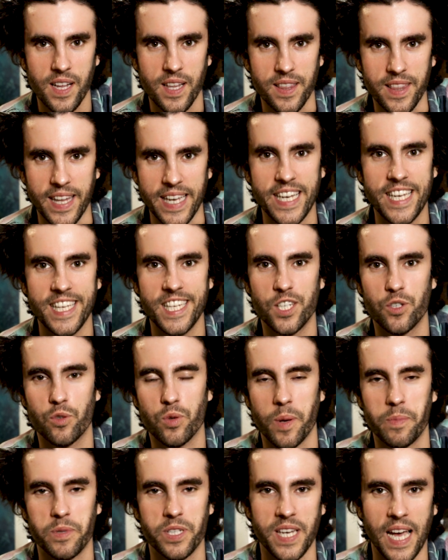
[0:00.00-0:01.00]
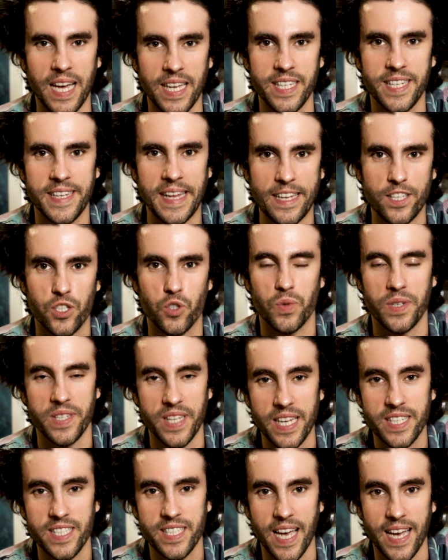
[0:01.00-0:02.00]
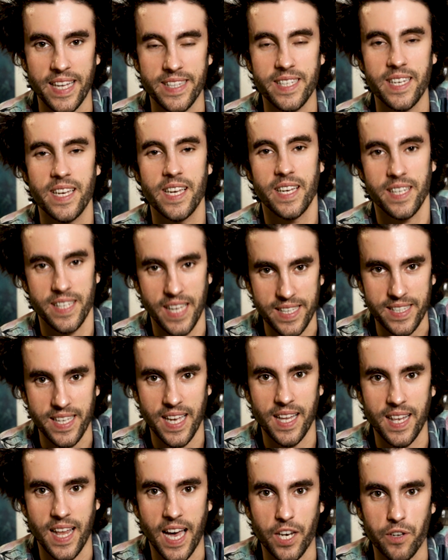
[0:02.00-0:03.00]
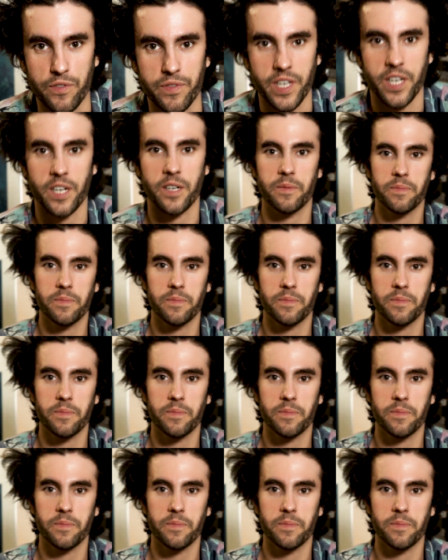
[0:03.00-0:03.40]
Link in the description and the end screen. That's it. Get the hell out of here.